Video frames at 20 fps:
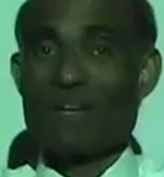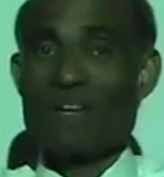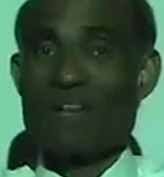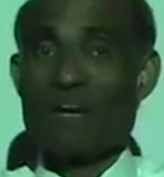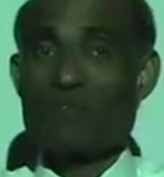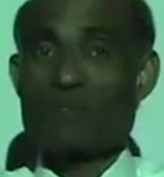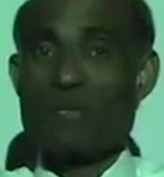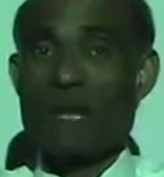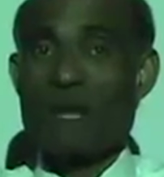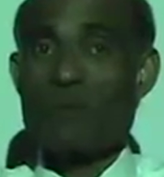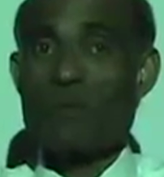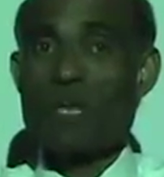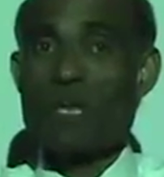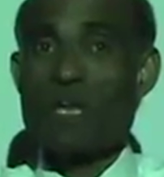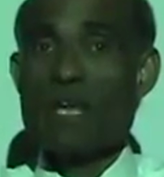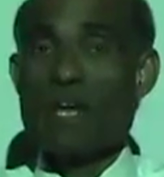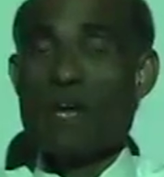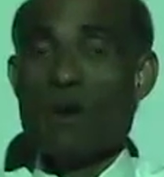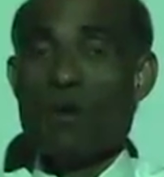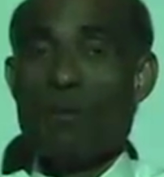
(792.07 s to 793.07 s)
Now tell
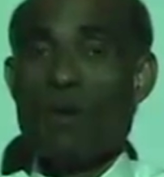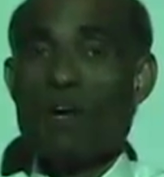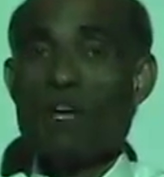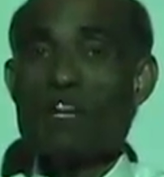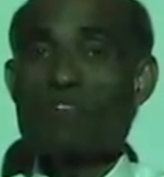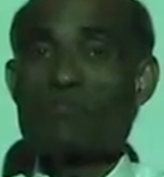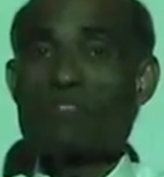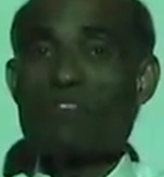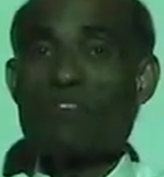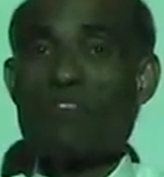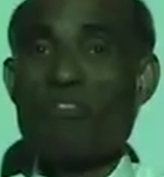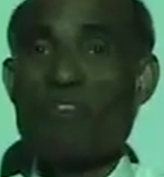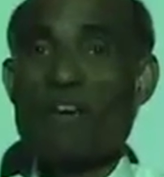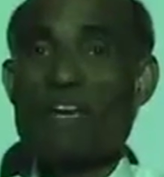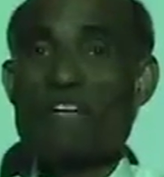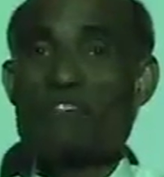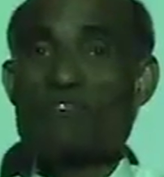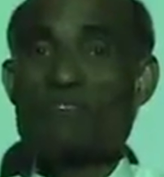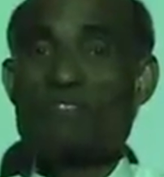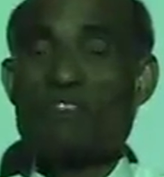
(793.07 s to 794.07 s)
me, what is the
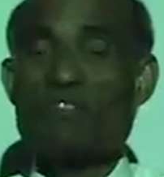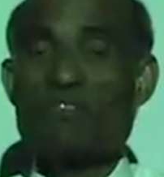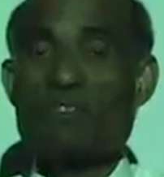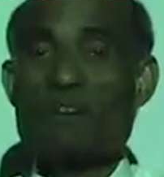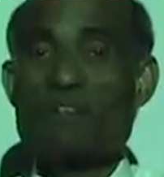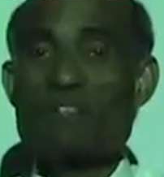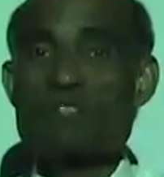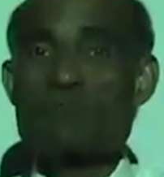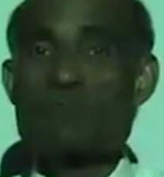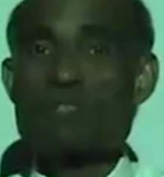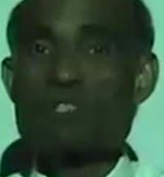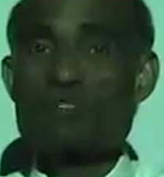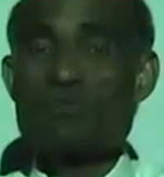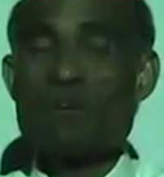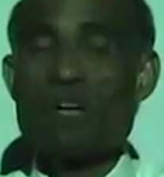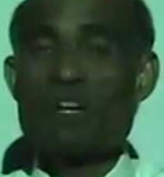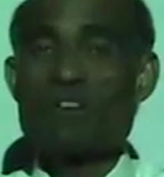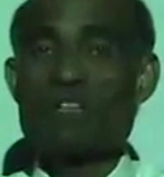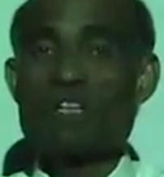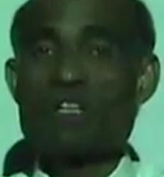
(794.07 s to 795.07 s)
phase difference
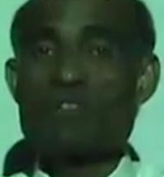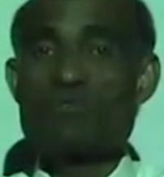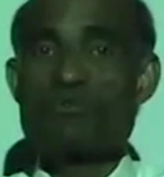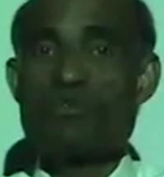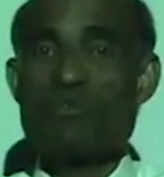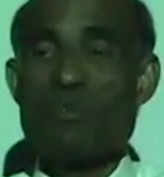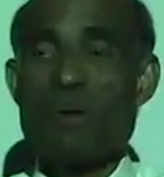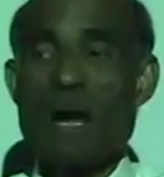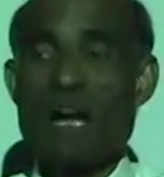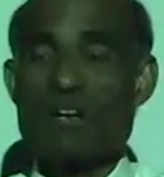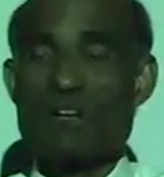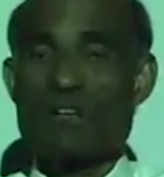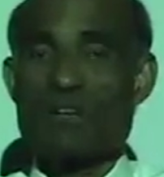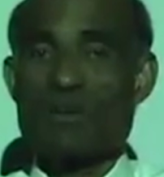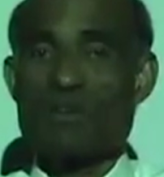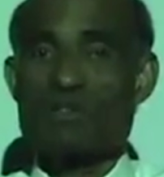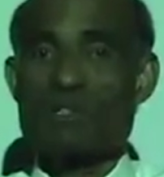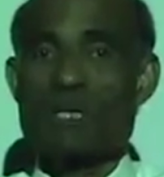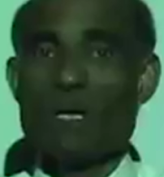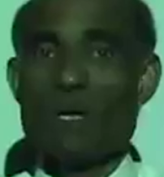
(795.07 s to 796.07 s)
between these two
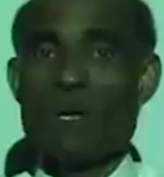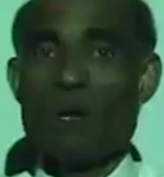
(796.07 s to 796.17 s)
particles?